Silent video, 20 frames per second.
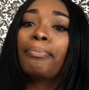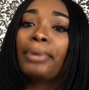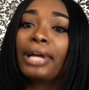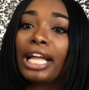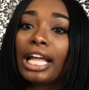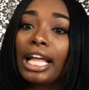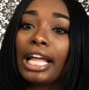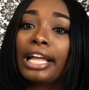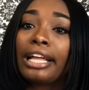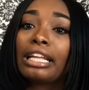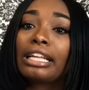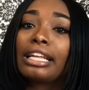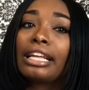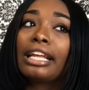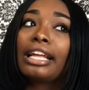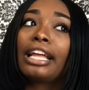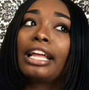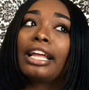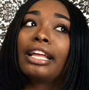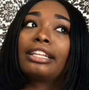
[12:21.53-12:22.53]
But
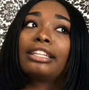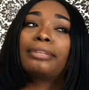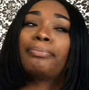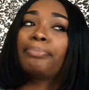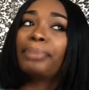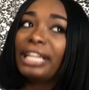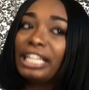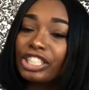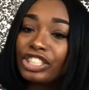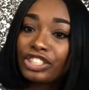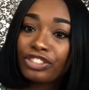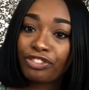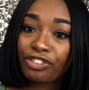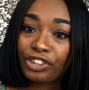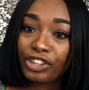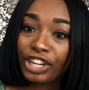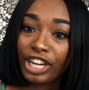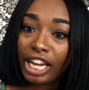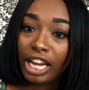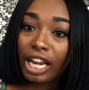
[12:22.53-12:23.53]
the beach is
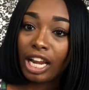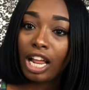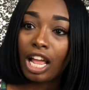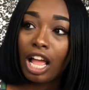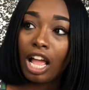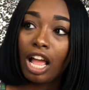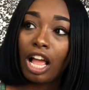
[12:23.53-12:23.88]
free,